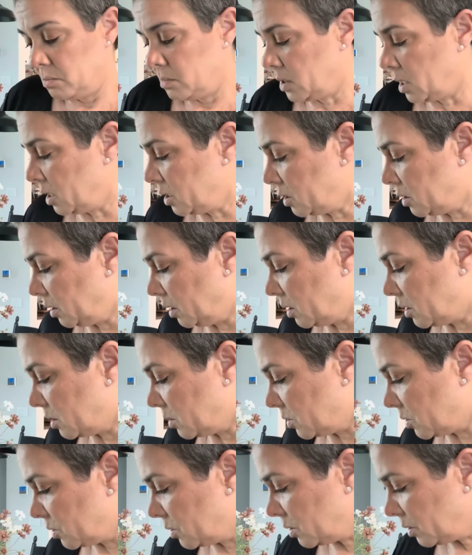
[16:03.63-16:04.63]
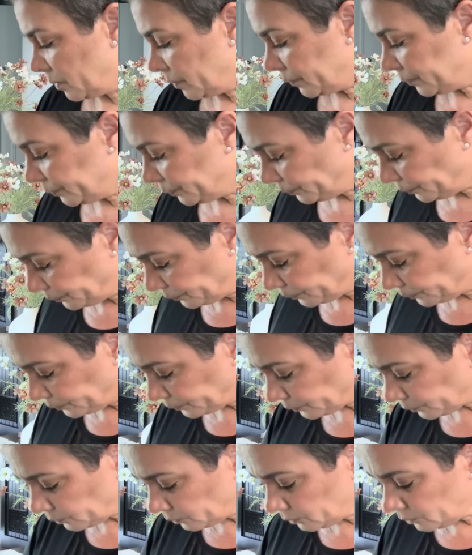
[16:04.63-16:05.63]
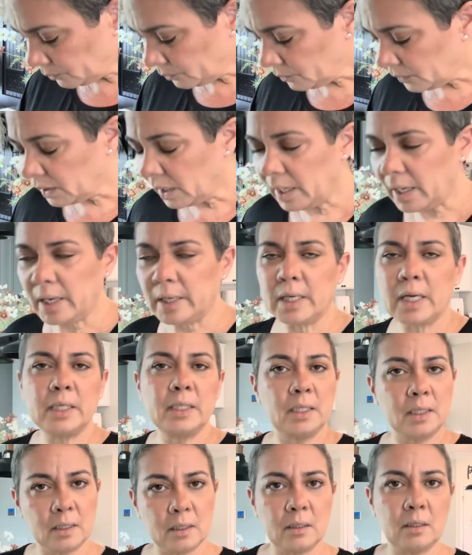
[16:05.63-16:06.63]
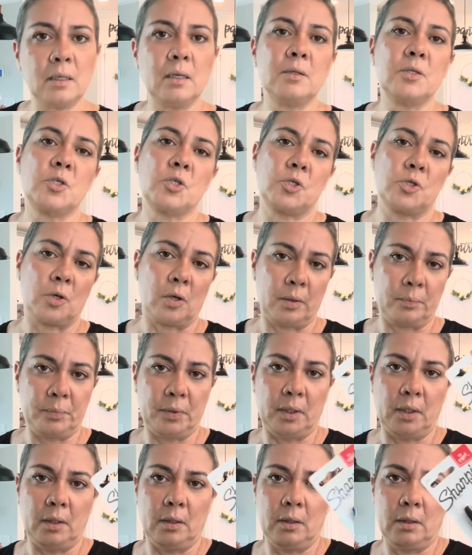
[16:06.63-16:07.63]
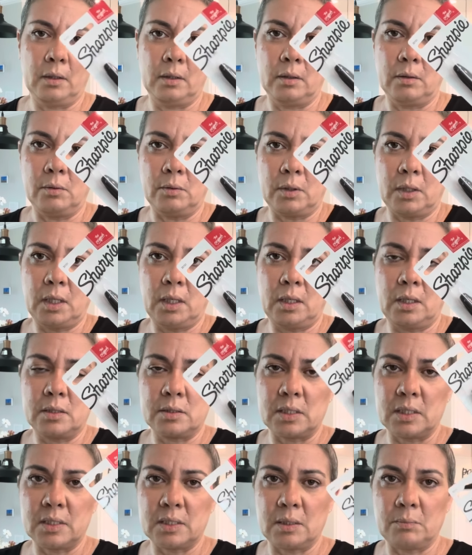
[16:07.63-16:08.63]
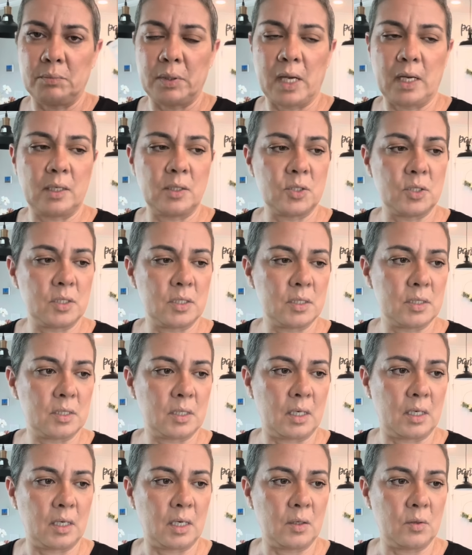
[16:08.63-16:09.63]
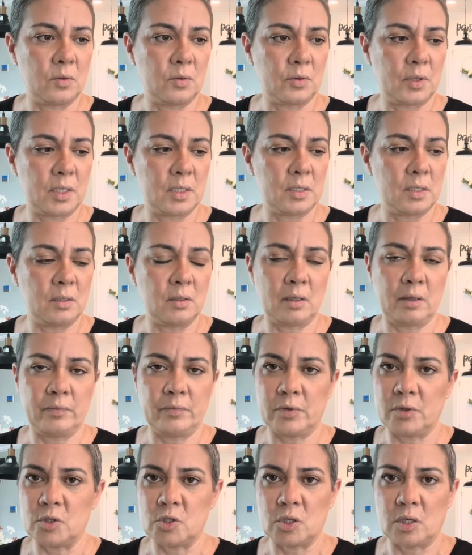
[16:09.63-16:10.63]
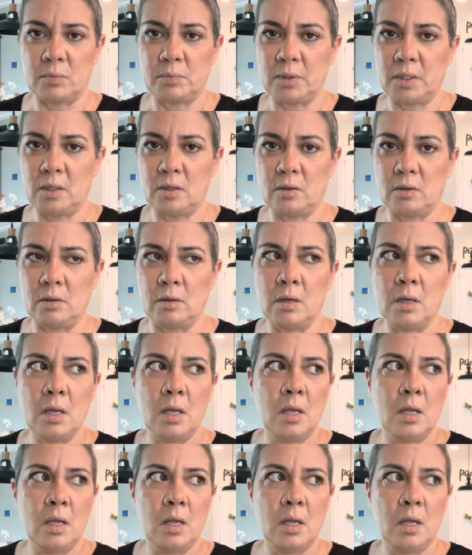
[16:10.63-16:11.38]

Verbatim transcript: I just need scissors. And I needed a Sharpie, okay? Because I sent packages and I go crazy looking for a Sharpie here.